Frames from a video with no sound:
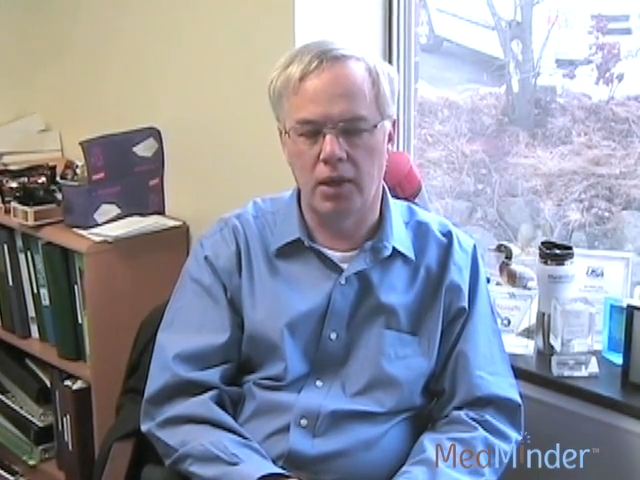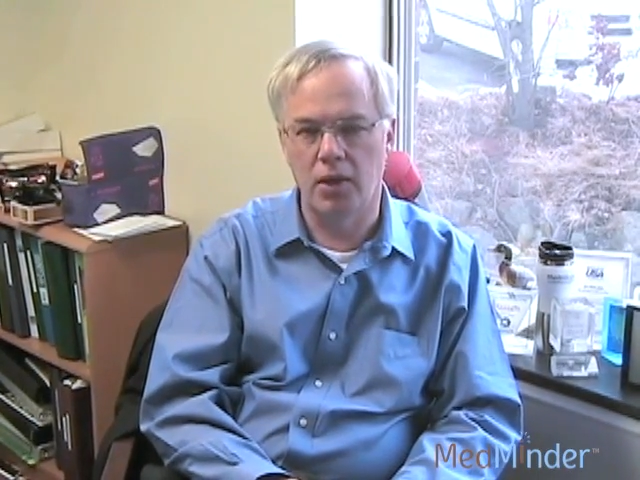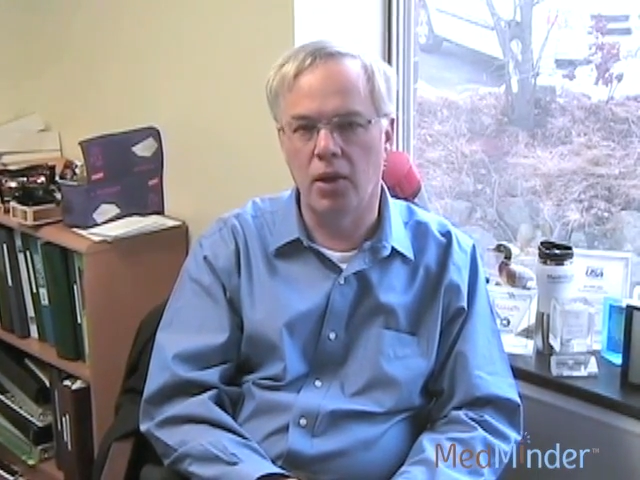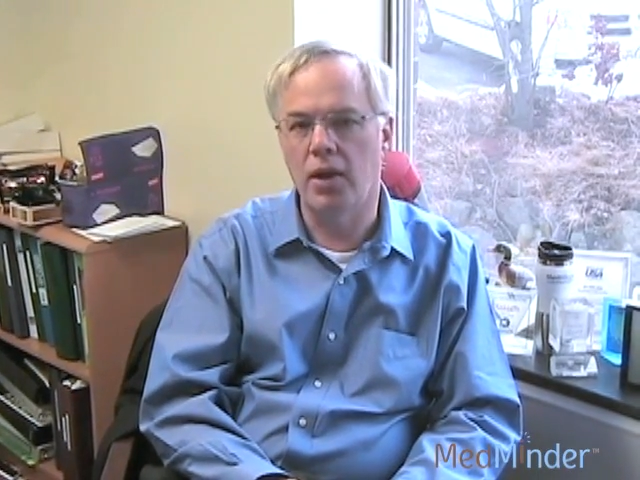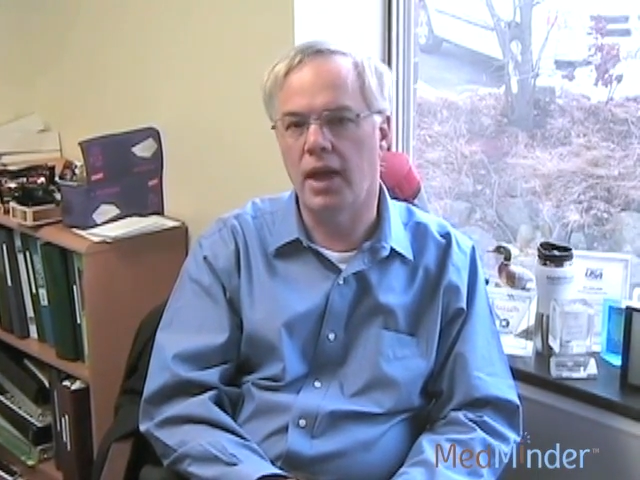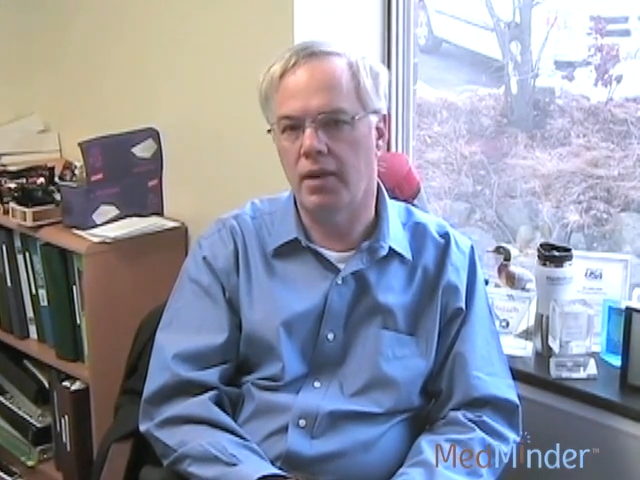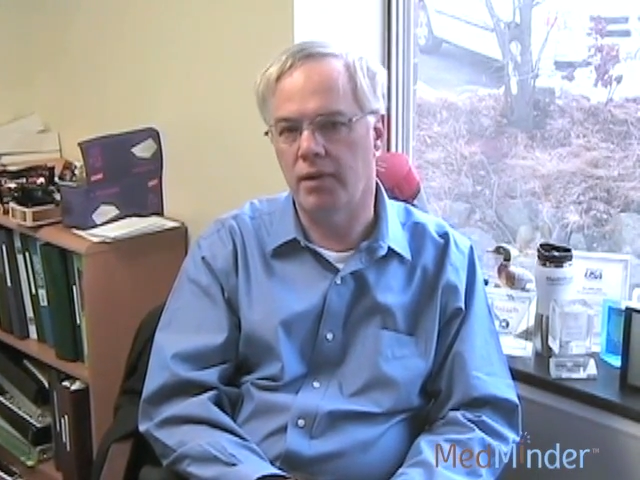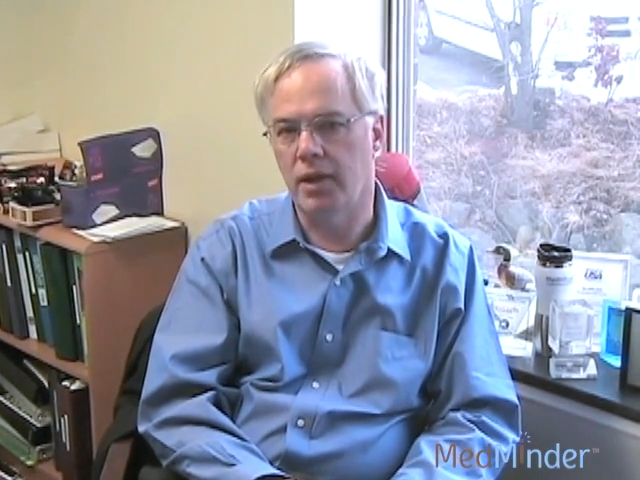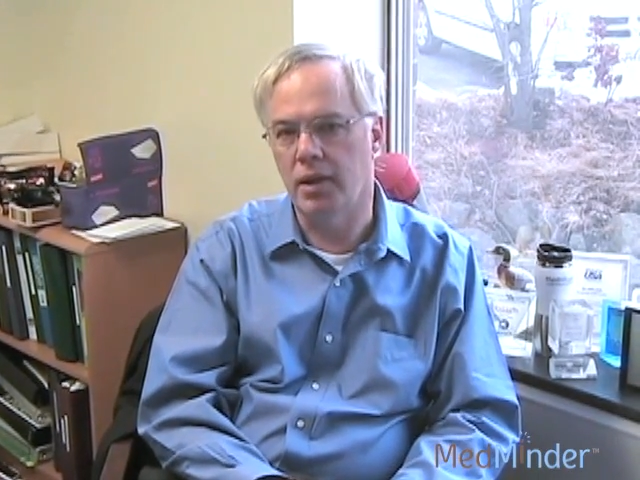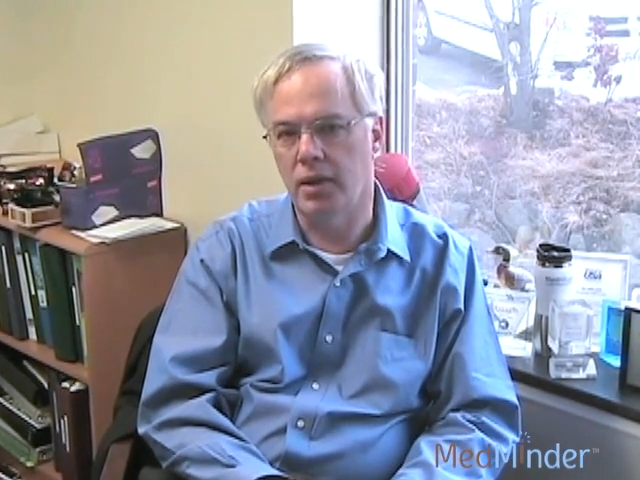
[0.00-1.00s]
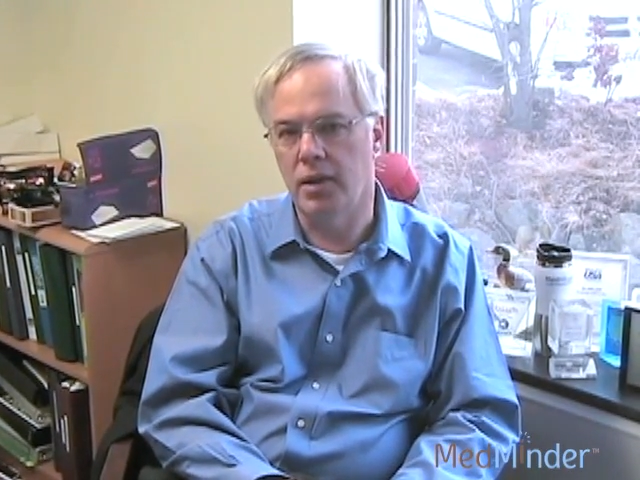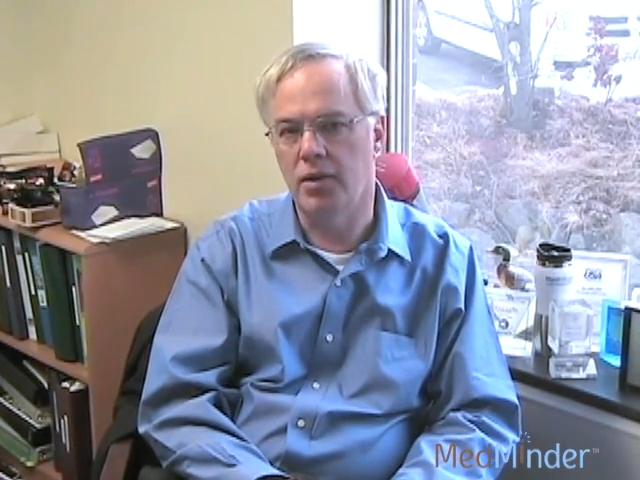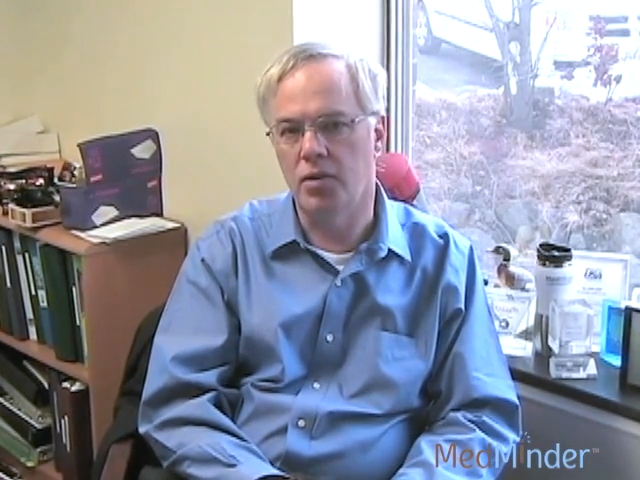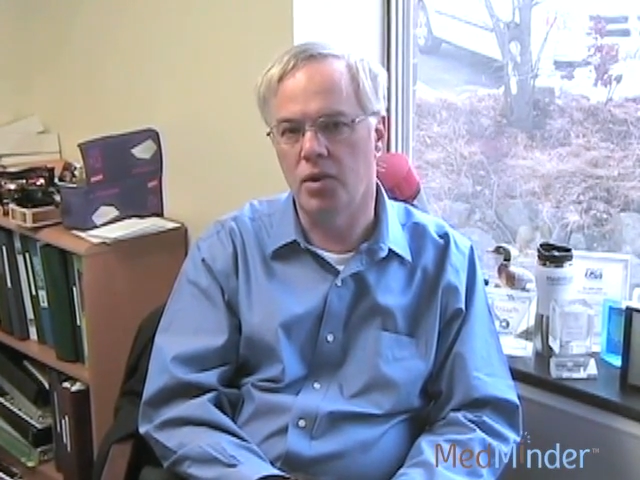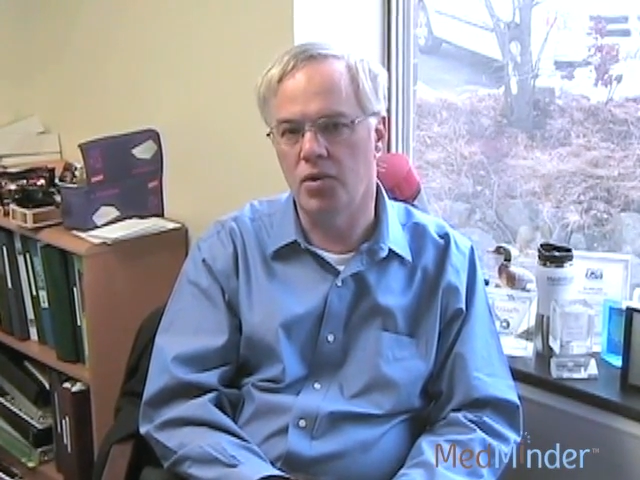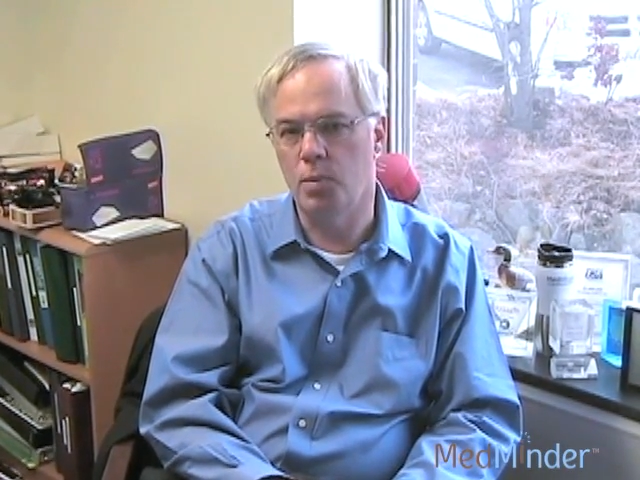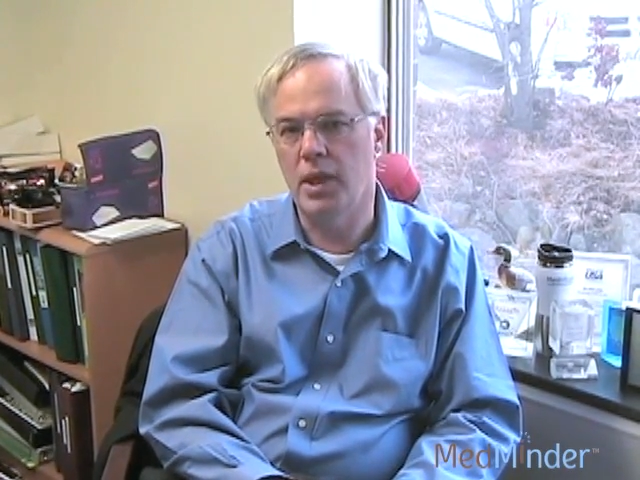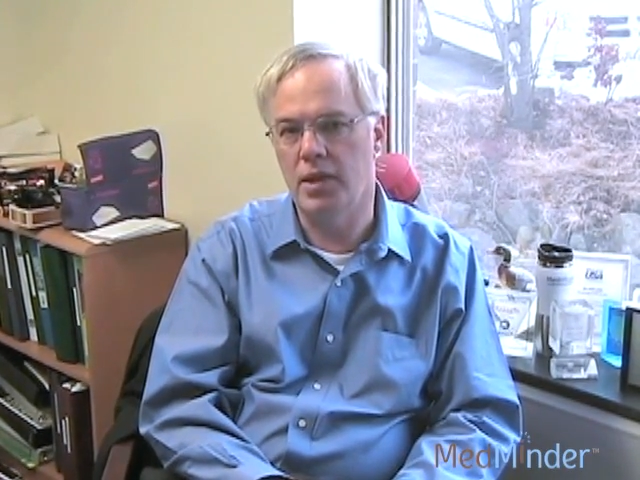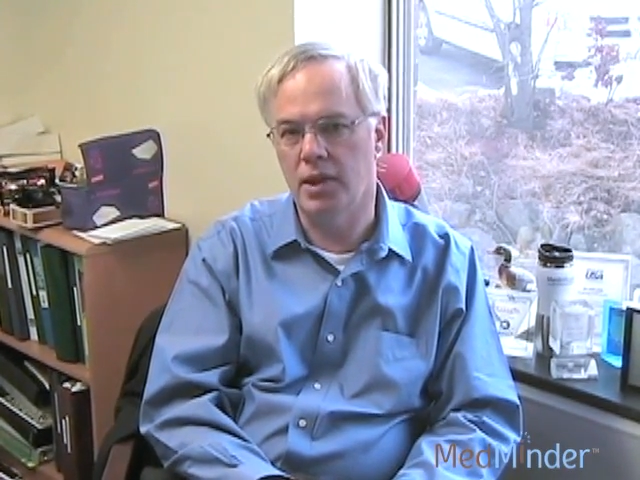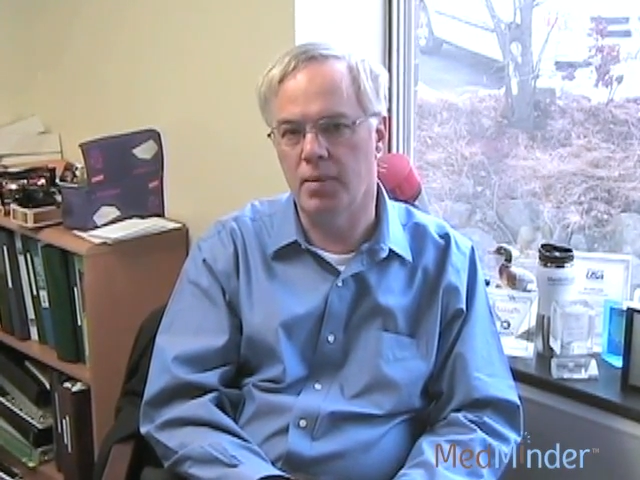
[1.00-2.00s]
not having it is
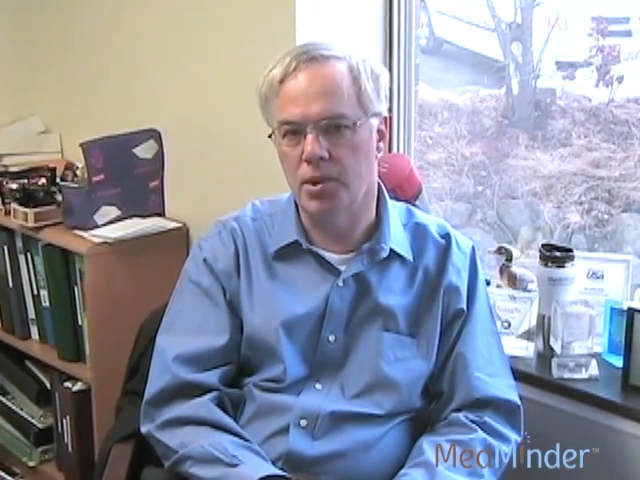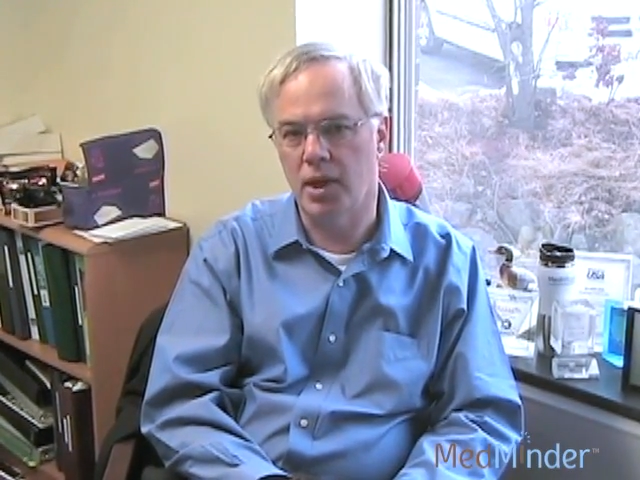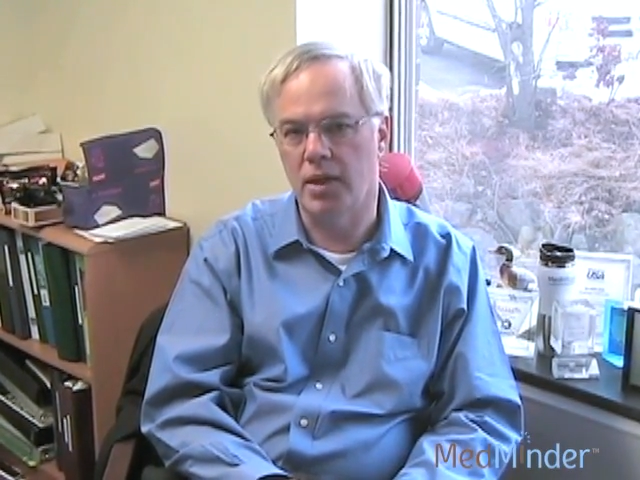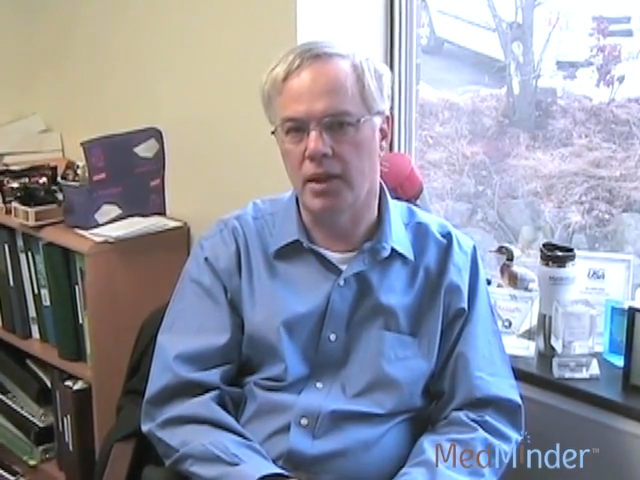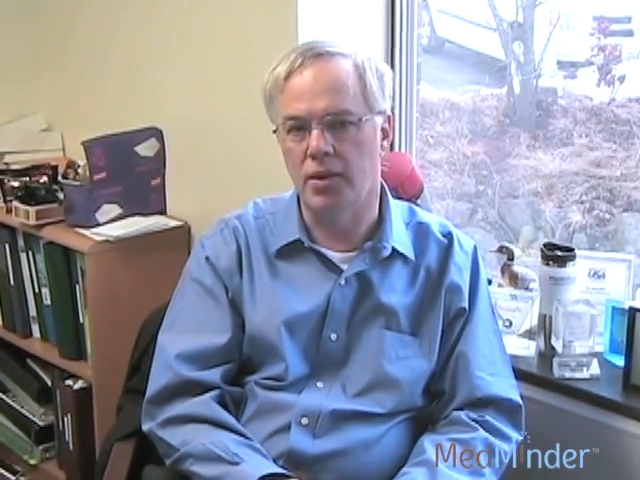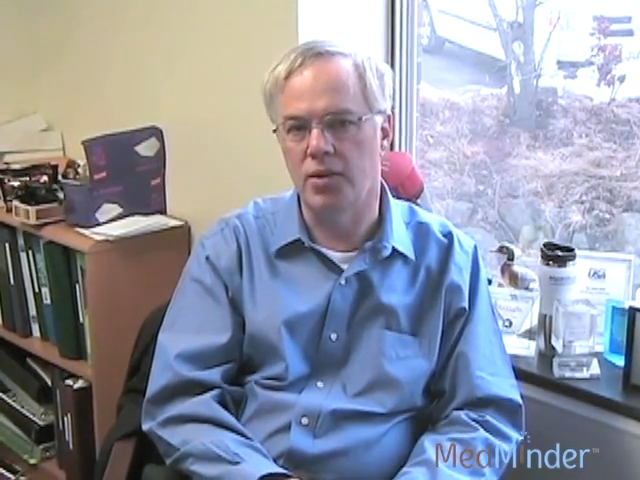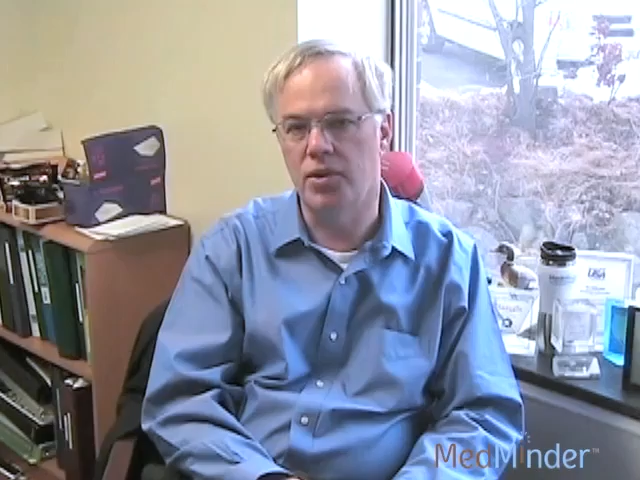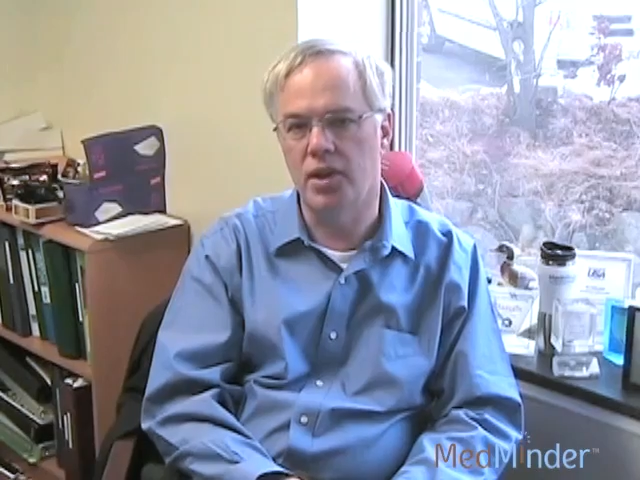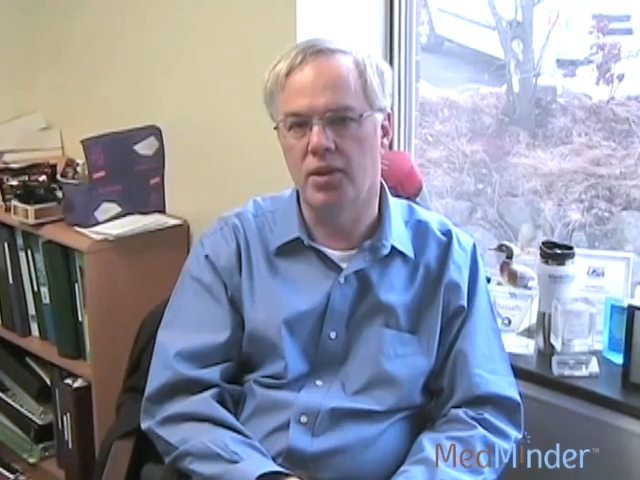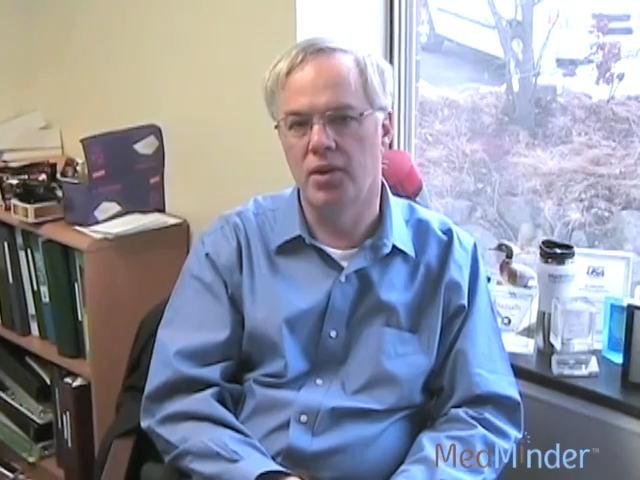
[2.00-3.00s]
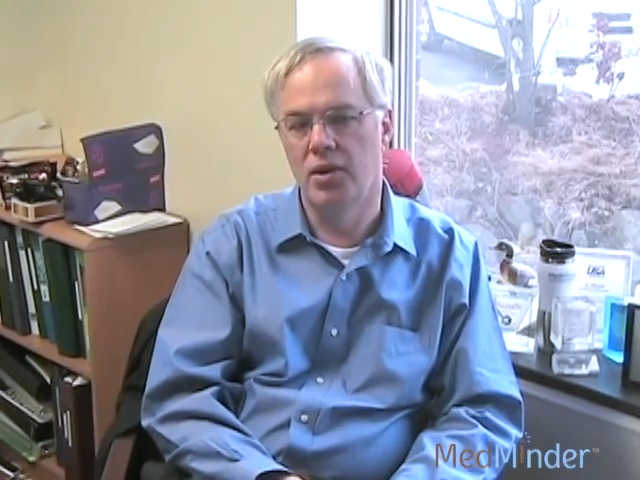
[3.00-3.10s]
many times higher than that. You take